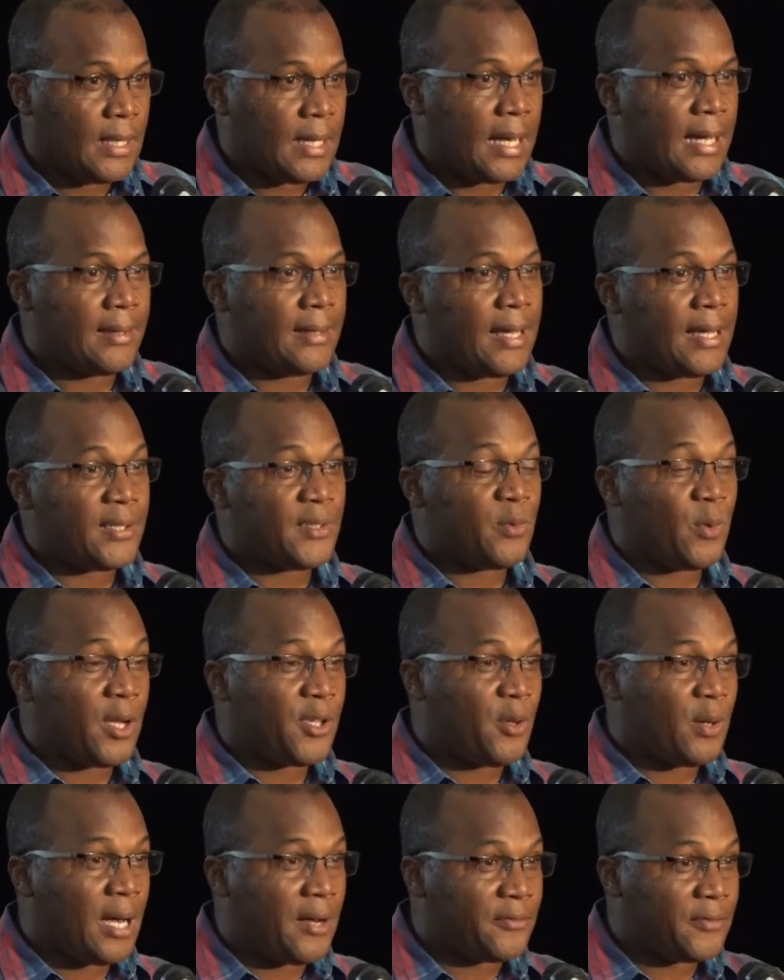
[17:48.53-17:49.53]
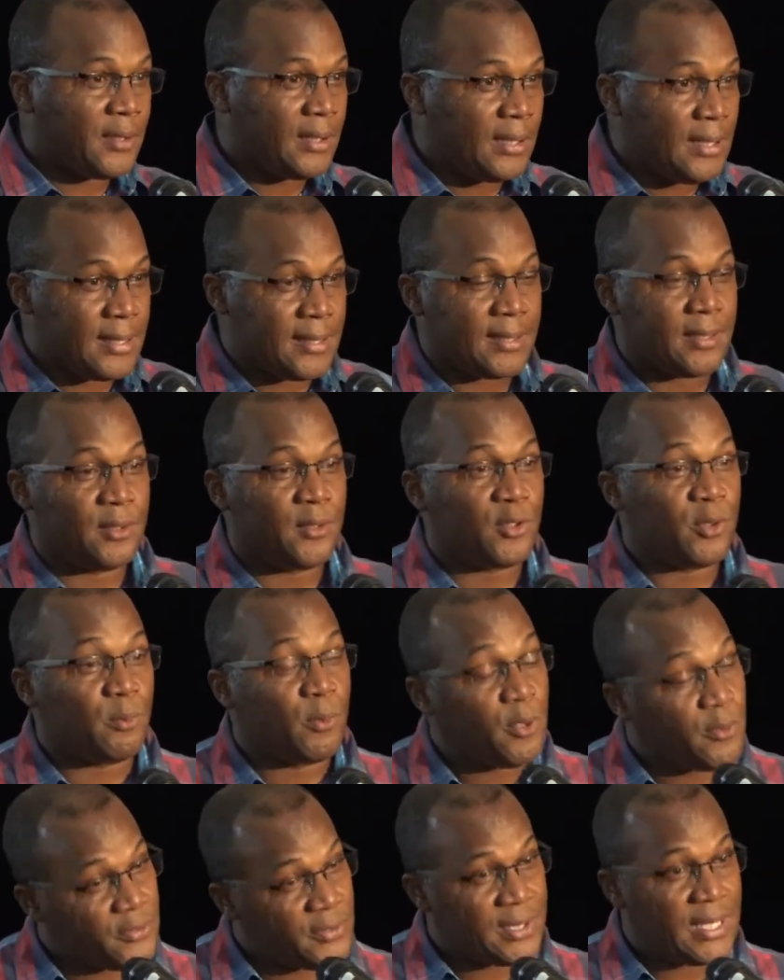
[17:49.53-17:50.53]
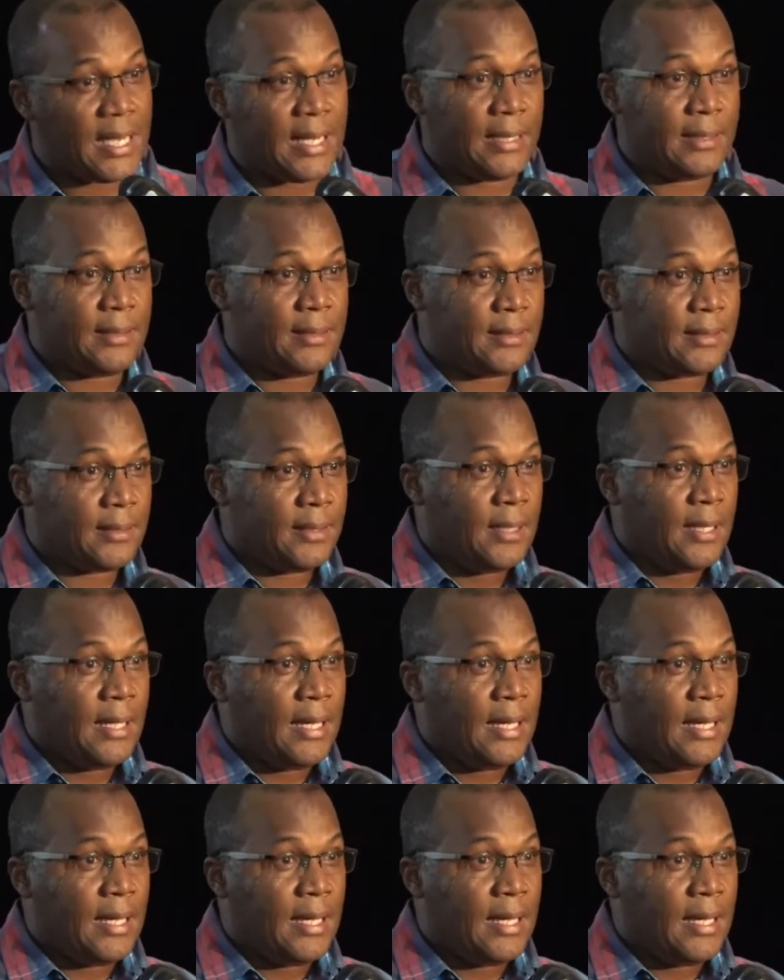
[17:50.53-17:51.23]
And that's why you have to listen to both sides.